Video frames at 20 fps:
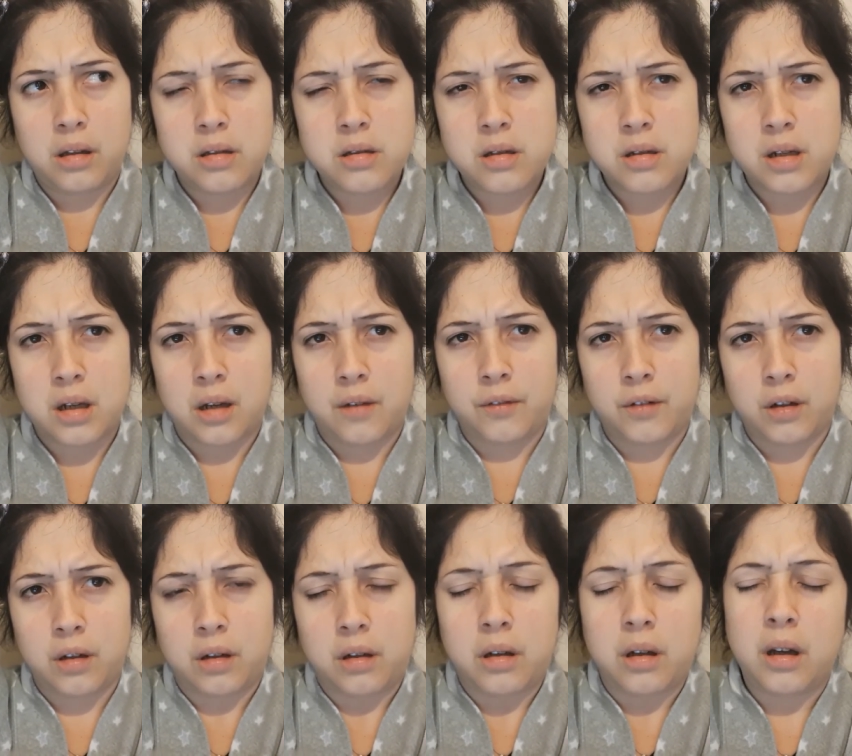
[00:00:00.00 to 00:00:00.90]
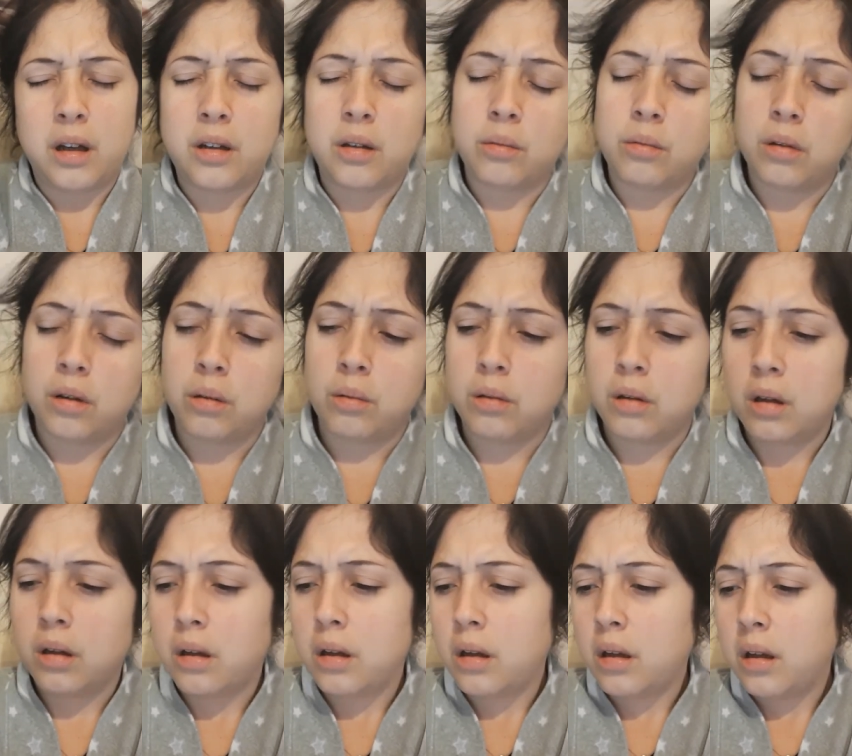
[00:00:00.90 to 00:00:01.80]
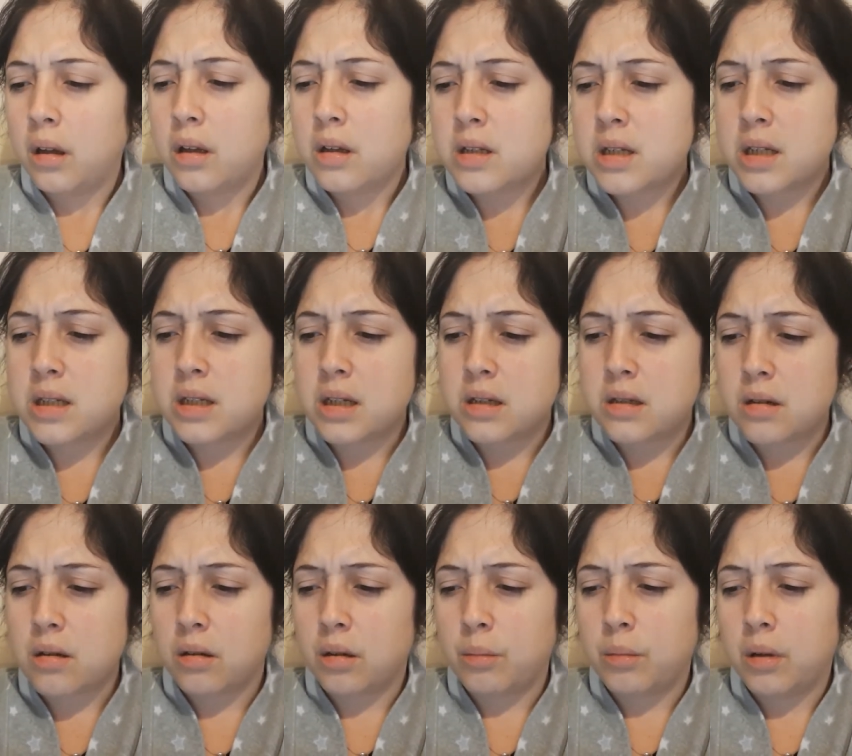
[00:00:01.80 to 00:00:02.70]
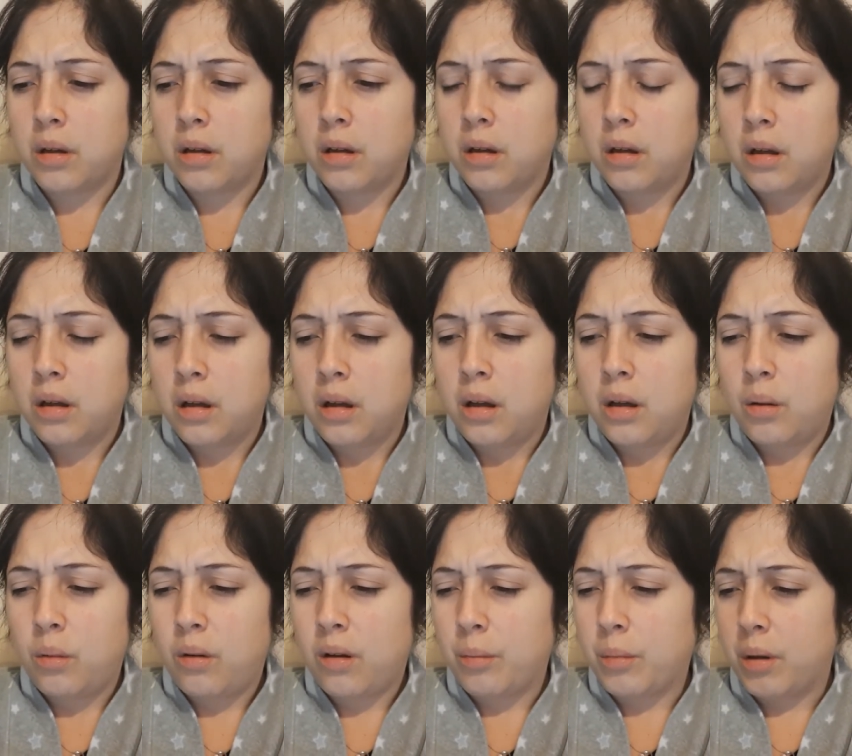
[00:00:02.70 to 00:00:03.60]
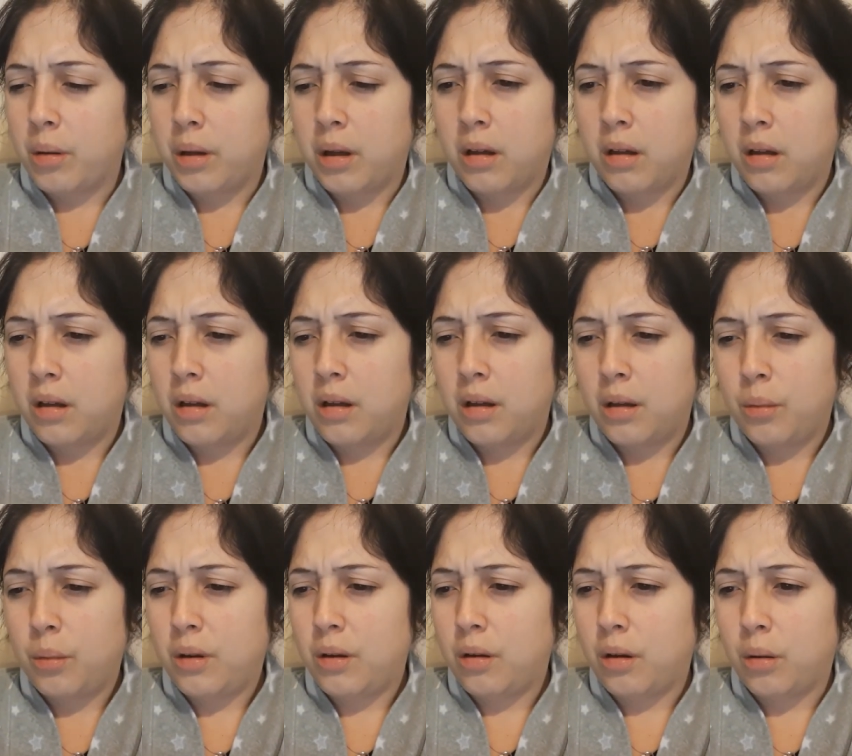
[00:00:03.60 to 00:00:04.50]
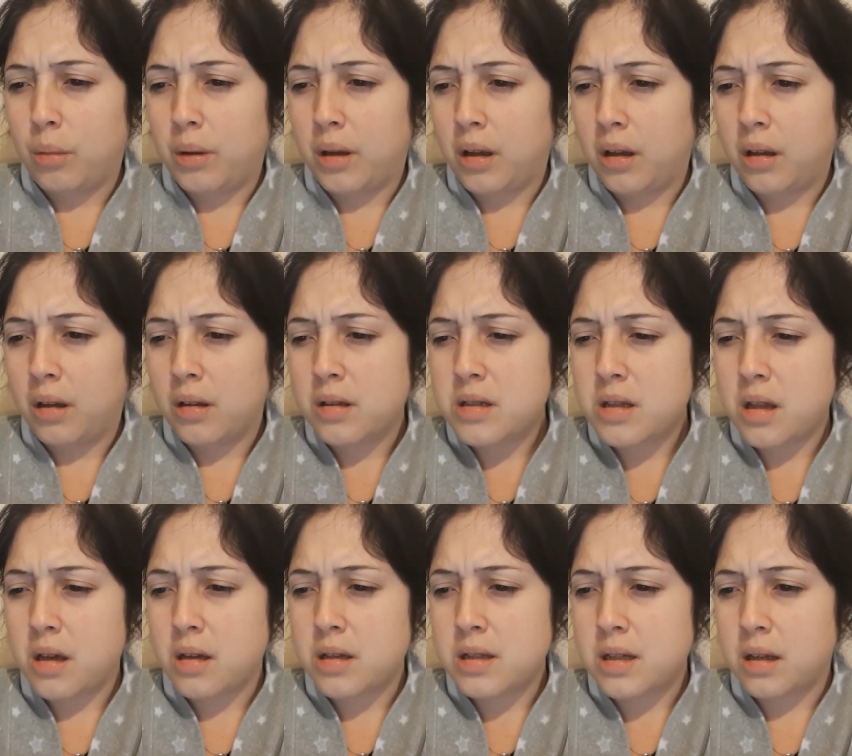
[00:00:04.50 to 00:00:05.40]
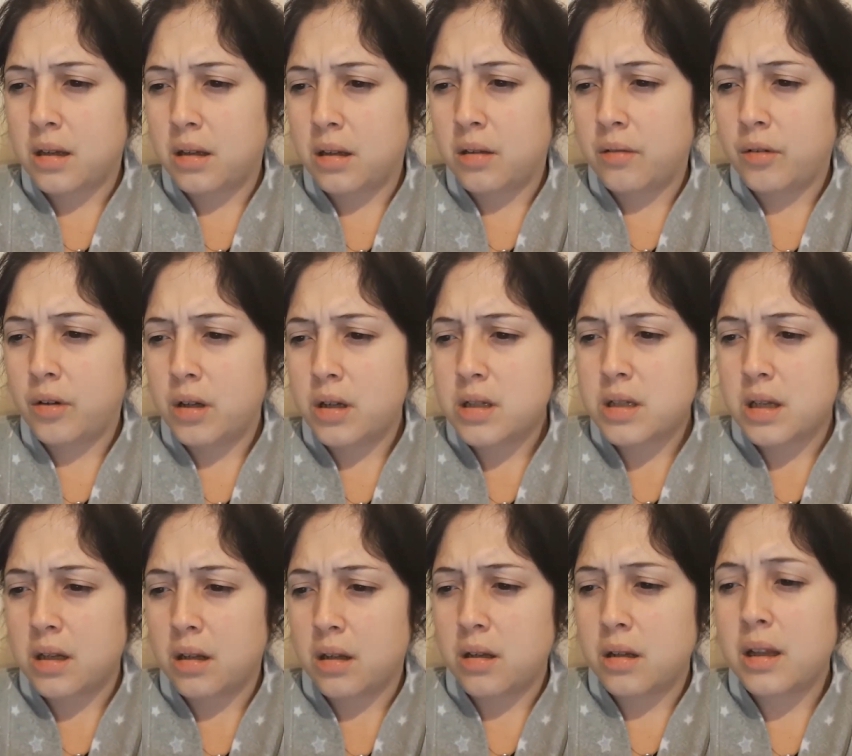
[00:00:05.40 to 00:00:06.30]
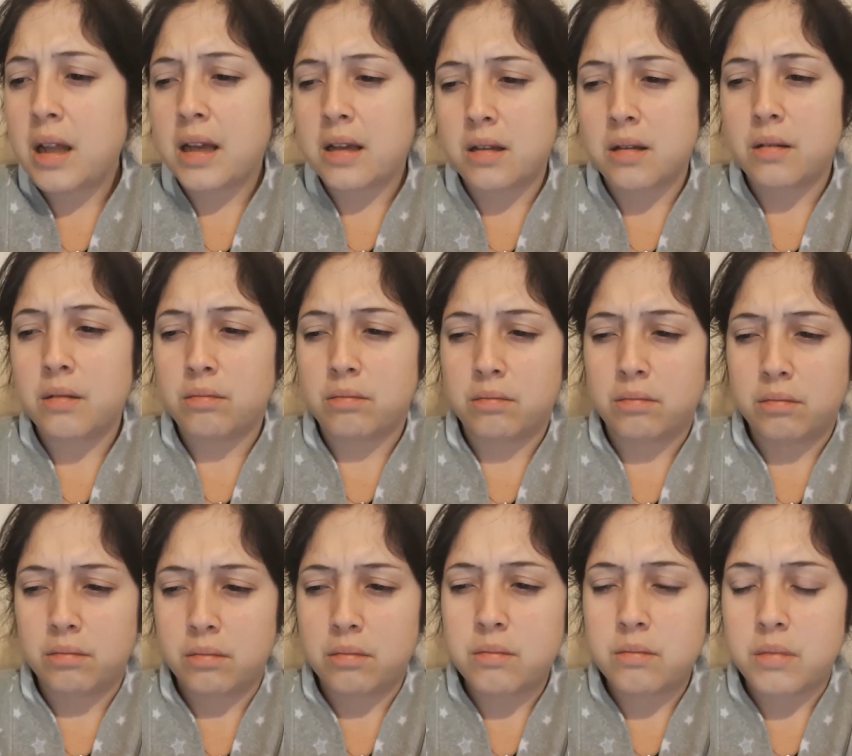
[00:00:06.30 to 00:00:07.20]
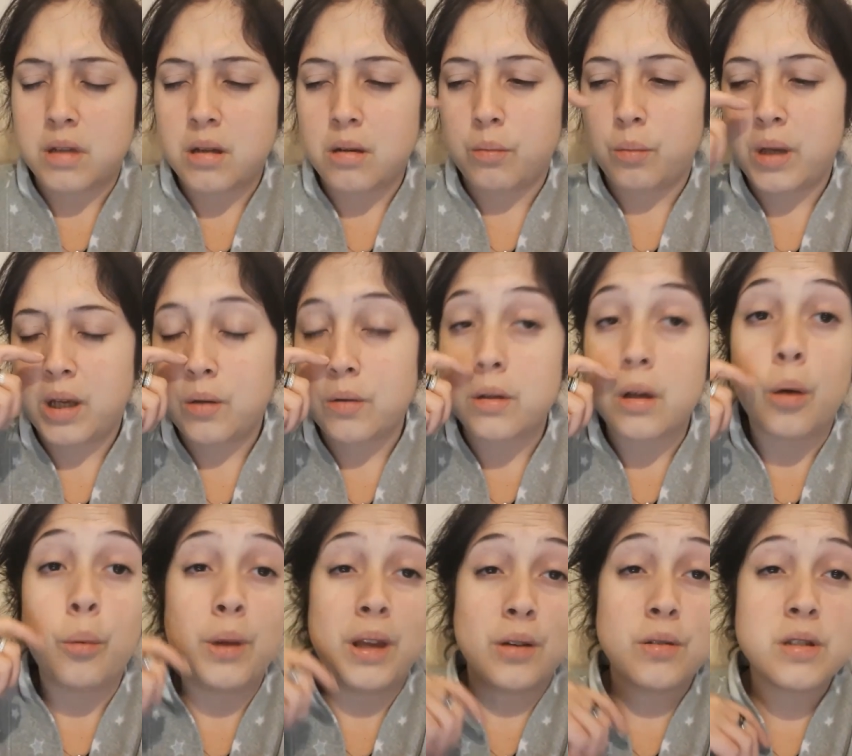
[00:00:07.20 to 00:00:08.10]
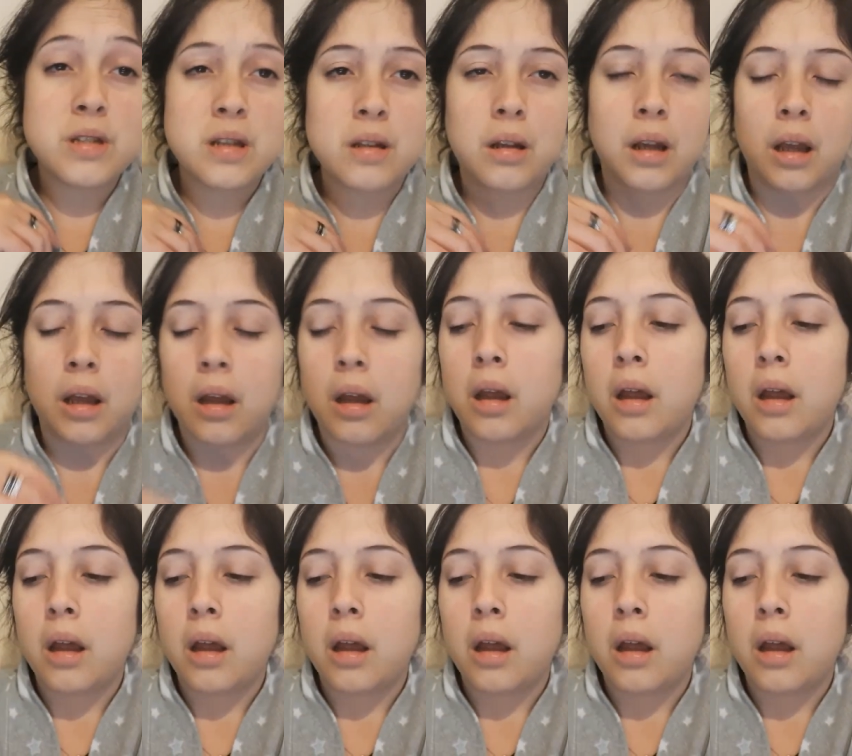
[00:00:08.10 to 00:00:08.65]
Sunday after? I don't know. 10 days time. Where am I? Where are we? It's Thursday. A week on Sunday.